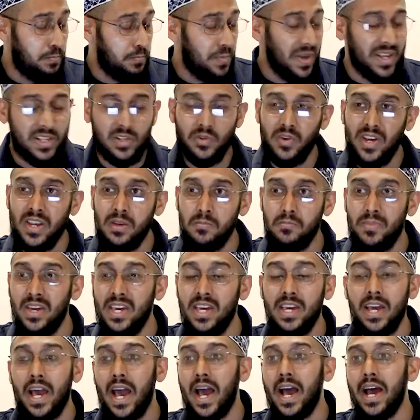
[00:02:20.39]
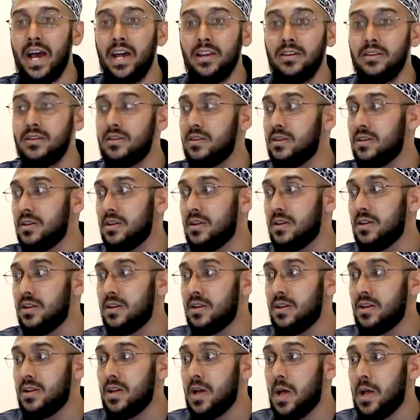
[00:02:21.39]
between me and
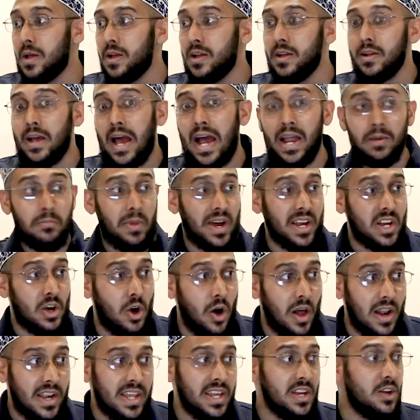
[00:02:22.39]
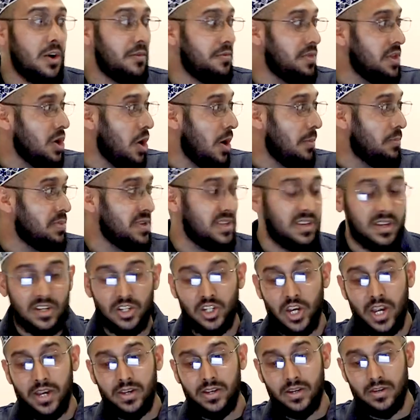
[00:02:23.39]
my colleague of the opposite
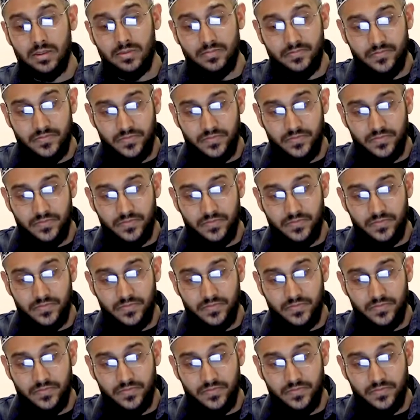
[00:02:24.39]
gender.